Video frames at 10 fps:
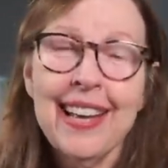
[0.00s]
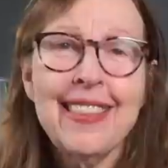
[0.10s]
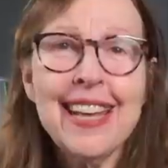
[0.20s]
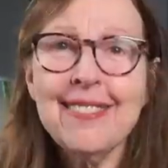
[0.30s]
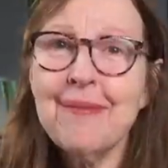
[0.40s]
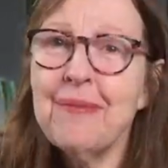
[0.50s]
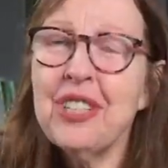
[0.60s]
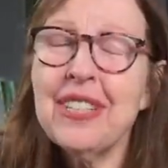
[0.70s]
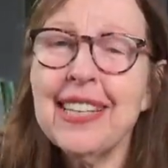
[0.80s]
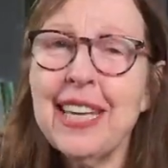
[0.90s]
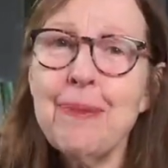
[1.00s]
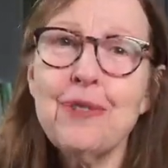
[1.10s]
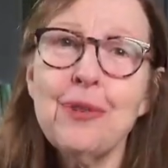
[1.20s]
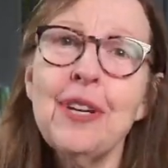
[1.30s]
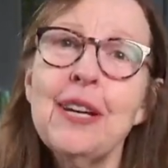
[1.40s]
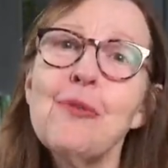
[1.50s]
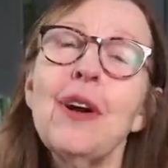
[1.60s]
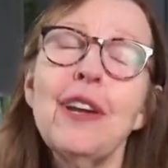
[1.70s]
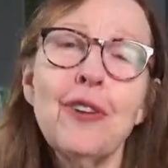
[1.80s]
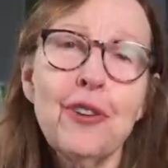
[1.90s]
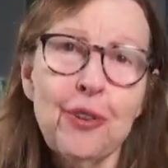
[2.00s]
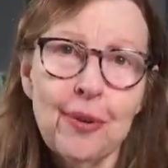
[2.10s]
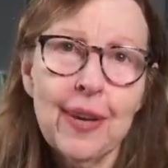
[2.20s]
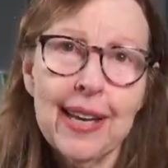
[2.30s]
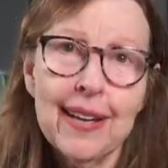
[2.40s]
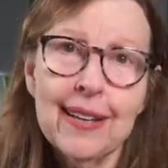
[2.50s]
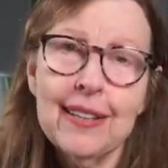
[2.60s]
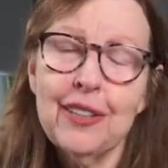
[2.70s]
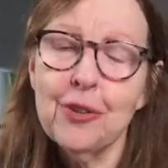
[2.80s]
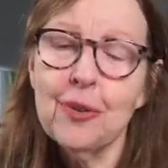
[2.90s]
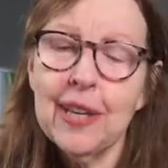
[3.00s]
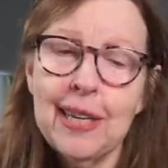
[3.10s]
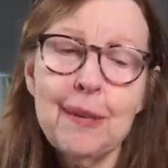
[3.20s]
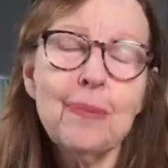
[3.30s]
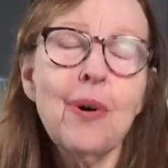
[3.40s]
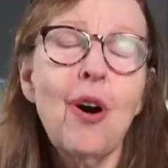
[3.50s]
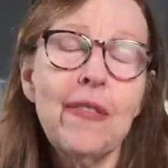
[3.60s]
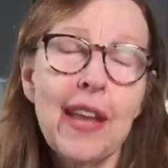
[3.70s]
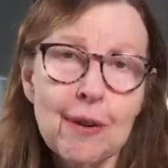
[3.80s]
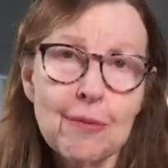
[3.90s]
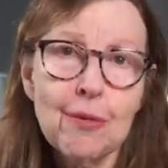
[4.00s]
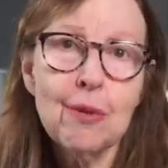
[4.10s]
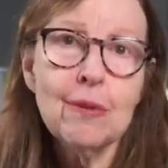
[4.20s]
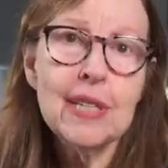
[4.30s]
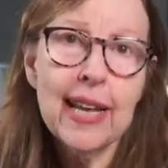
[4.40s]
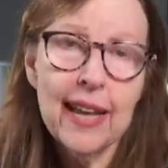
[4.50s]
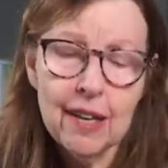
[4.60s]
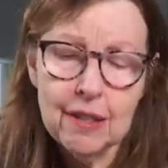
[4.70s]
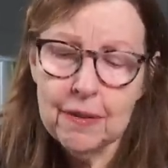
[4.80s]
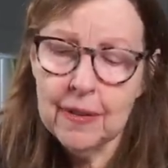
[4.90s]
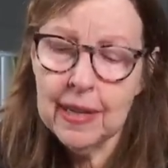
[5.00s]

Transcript: then just keep doing what you're doing. You know, keep on that road to health